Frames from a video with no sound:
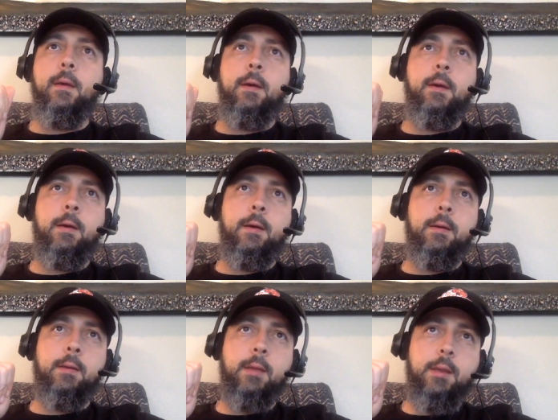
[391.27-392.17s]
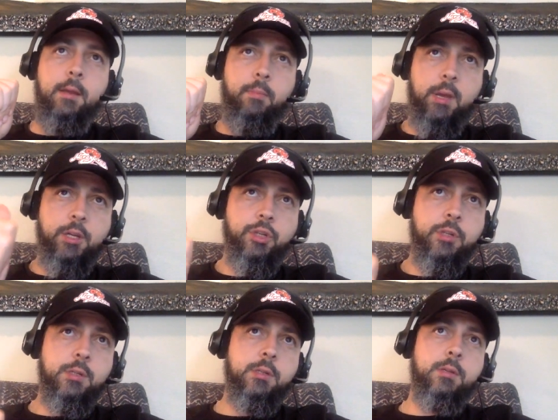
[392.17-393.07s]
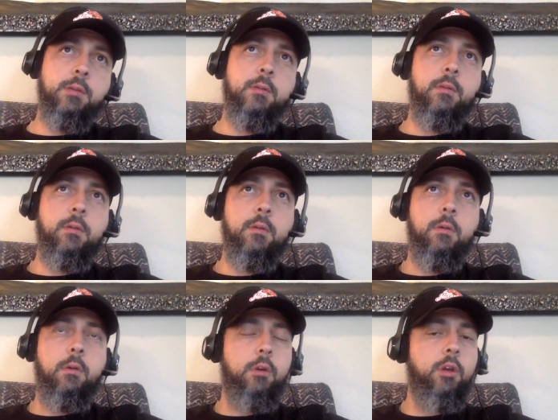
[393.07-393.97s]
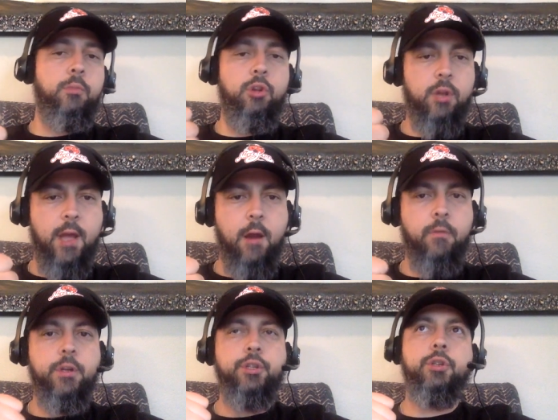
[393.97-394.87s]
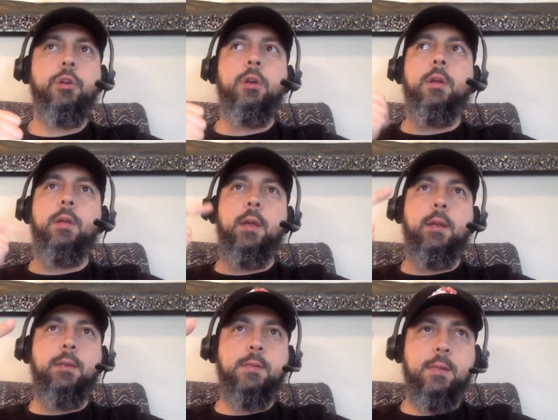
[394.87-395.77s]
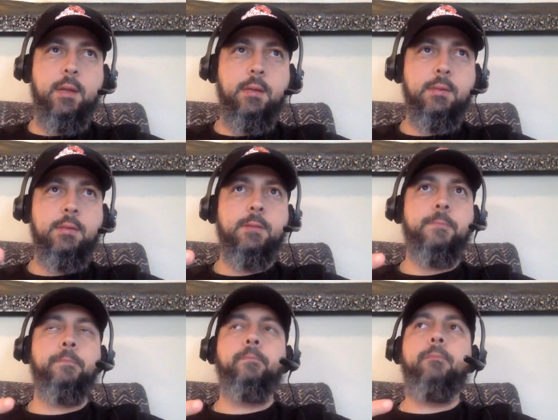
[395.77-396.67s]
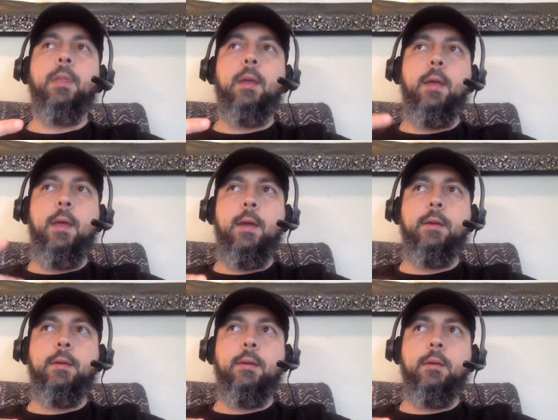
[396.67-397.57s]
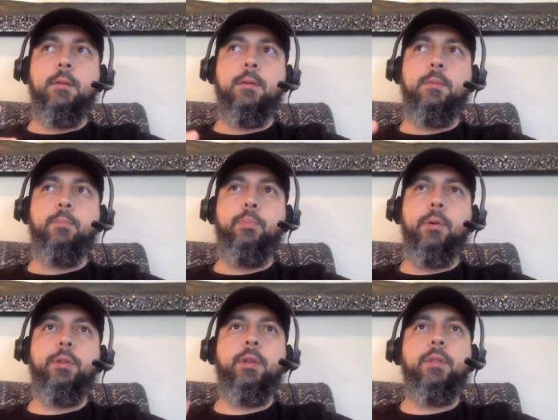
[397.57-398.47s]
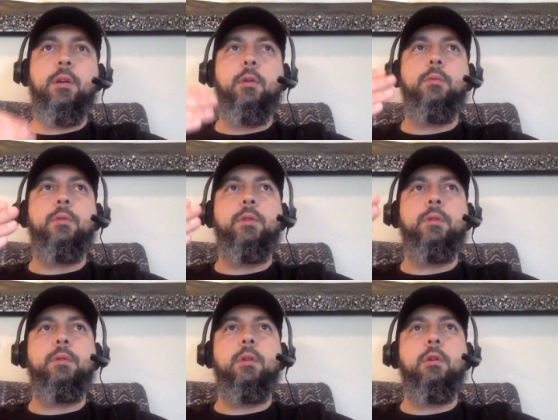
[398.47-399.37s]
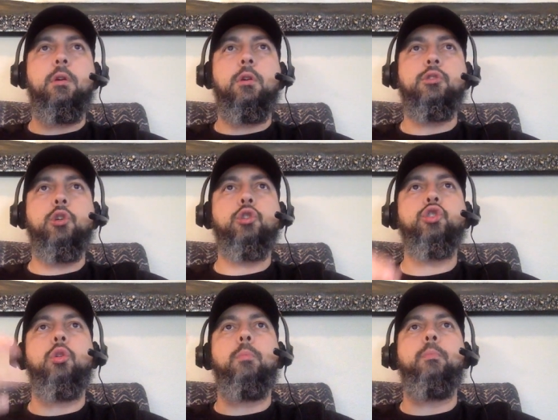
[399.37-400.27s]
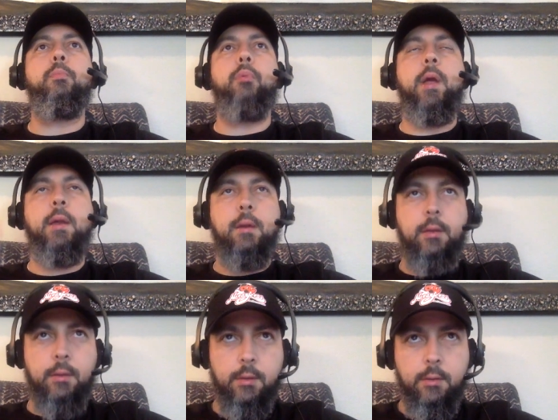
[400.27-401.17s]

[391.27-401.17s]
Uh, getting patients or community outreach, getting studies, and building their their social branding.